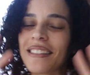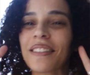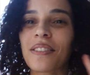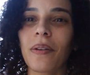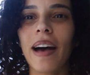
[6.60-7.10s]

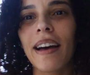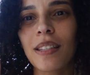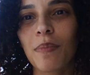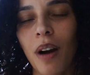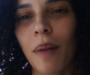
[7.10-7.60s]
So as
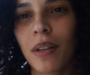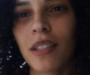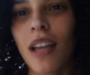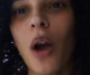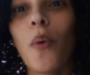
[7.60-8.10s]

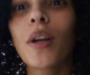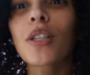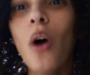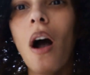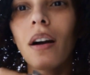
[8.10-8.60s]
promised, I want to
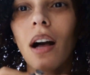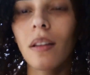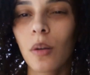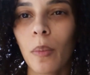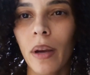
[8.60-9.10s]
talk a
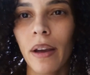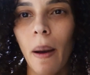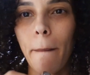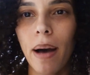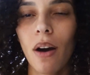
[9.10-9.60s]
little bit
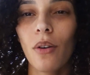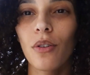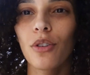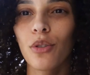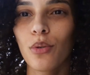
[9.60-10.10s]
about
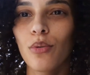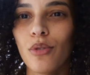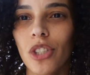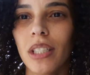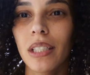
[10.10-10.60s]

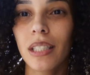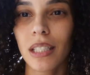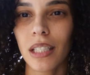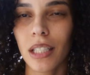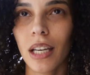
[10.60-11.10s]

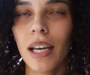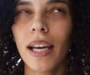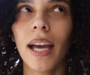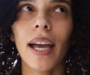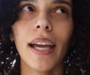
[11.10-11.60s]
UGC
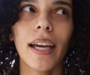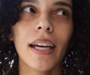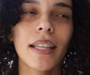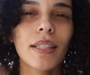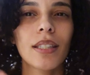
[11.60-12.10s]

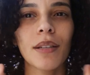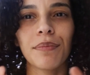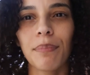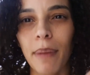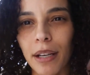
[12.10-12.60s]
and
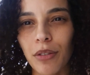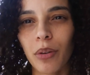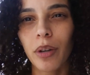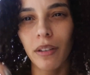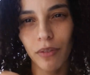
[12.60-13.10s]

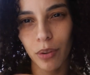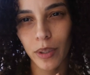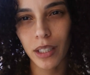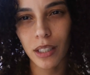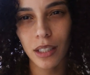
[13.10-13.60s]
micro
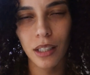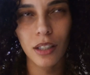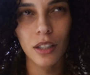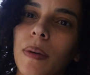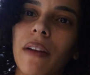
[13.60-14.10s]
influencing.
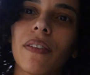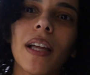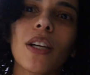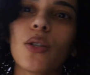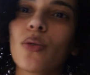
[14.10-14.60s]
I feel
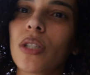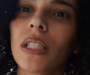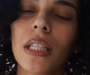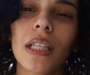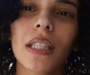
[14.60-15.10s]
like
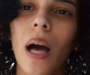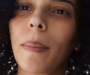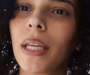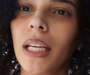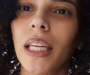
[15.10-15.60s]
UGC is
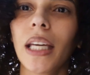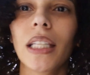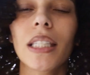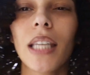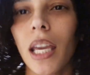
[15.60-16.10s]
coming in and
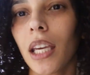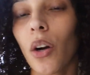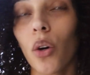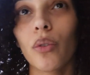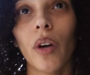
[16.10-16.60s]
it's taking
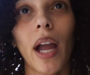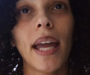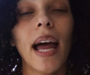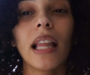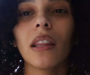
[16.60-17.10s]
over,
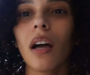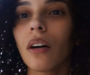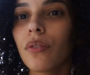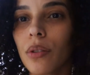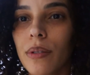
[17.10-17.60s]
and I
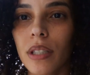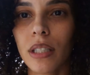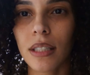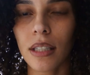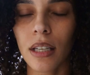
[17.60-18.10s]
love
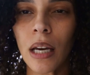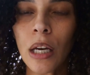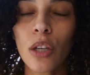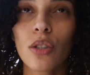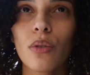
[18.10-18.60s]
UGC.
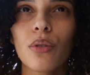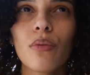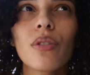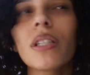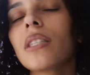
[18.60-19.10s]
So
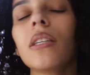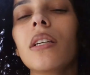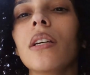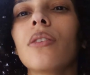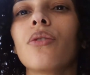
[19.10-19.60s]

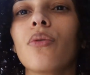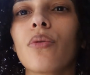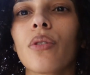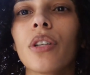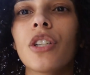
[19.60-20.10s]
UGC is
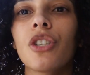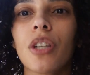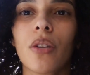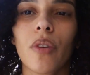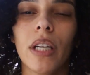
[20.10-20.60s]
user
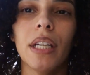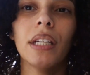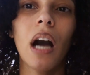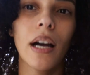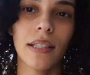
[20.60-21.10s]
generated
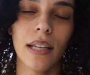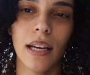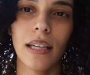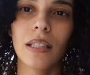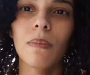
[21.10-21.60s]
content,
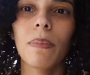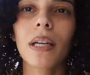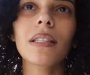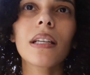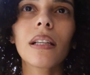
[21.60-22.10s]
and it's
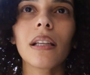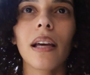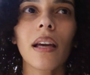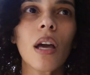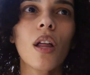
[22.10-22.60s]
basically
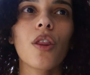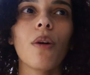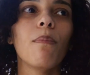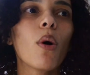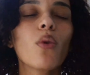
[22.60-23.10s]
like the
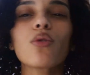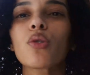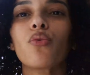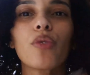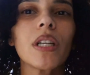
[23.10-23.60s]
most
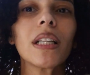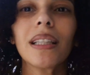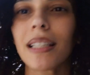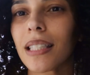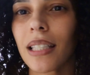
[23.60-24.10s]

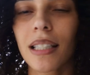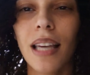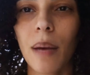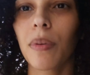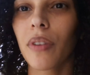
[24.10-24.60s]
realistic
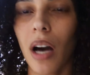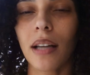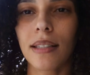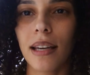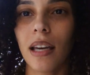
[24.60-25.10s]
type of
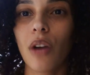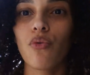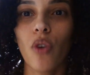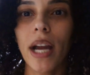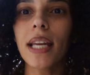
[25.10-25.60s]
content. And
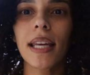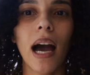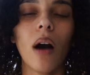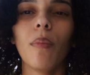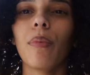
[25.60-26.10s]
right
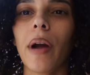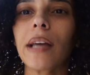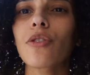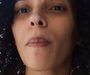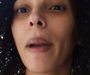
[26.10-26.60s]
now
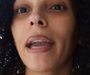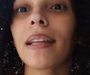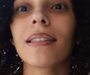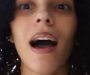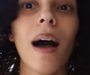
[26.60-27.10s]
brands are
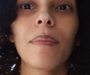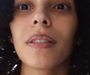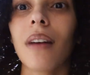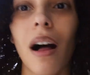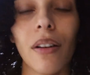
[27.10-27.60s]
paying top
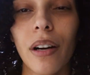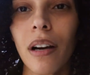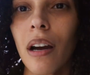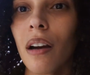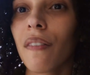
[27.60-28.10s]
dollar
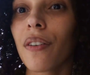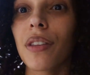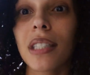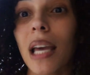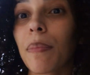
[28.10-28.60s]
for
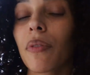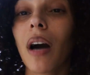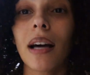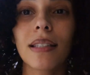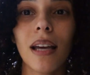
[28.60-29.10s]
this type of
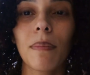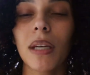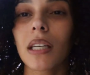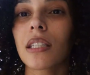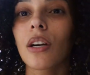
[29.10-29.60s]
content
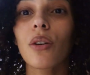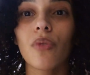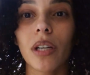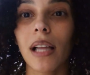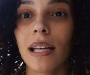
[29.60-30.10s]
because they are
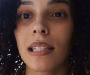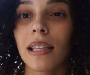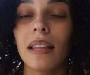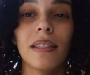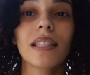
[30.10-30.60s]
realizing
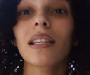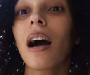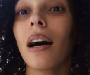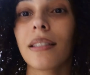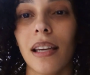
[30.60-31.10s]
that this
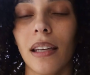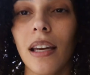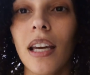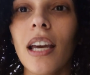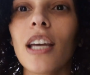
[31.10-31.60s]
content
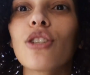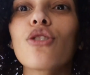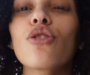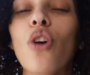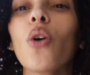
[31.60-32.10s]
is
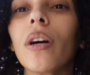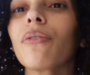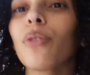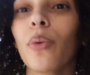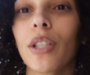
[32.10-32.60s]
so
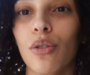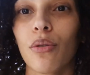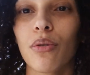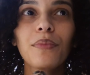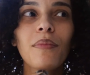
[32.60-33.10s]

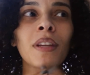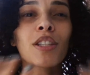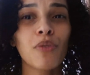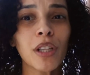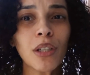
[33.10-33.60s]
influential.
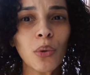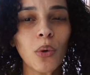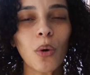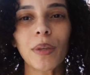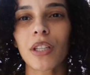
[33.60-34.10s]
It's really
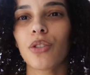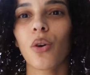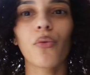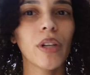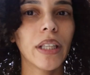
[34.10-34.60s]
cool because you
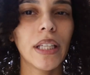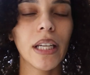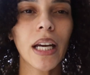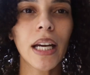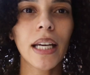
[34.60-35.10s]
don't
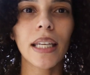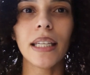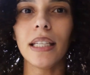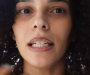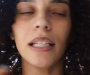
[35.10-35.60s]
really
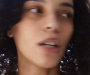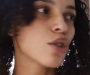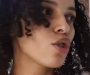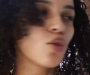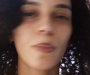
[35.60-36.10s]
need a
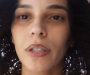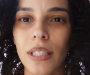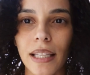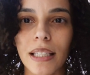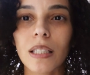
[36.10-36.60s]
super
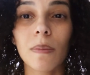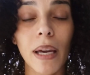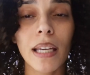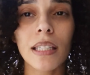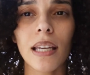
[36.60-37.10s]
aesthetic
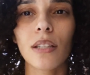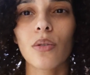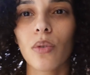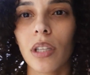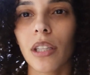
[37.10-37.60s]
space. I
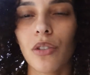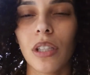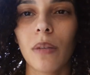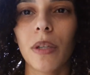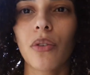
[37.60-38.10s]
do think that you need
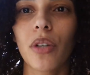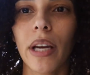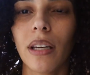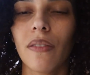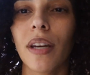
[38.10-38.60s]
to be
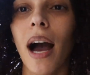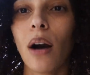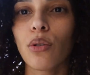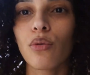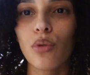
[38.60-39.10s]
creative in how
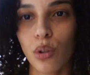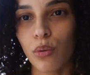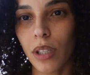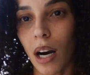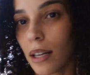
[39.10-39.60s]
you
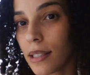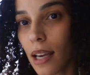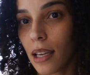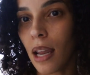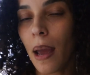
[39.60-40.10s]
shoot
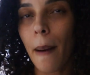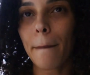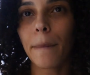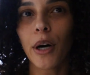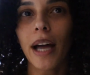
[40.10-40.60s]
content,
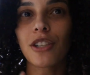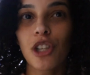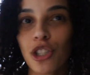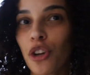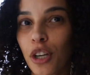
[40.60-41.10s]
but I
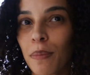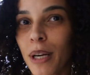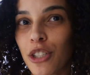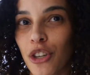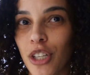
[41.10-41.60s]
just started
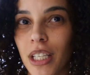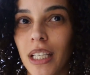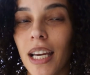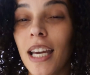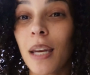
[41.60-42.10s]
my
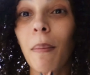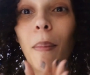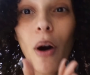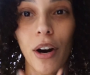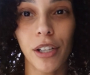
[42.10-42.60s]
journey in
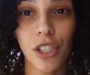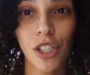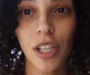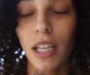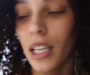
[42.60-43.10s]

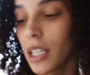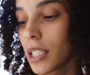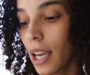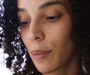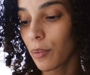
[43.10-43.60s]
March, and it is
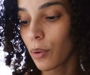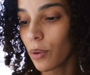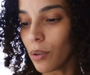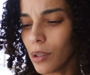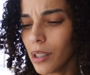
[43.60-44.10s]

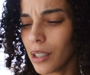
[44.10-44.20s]
April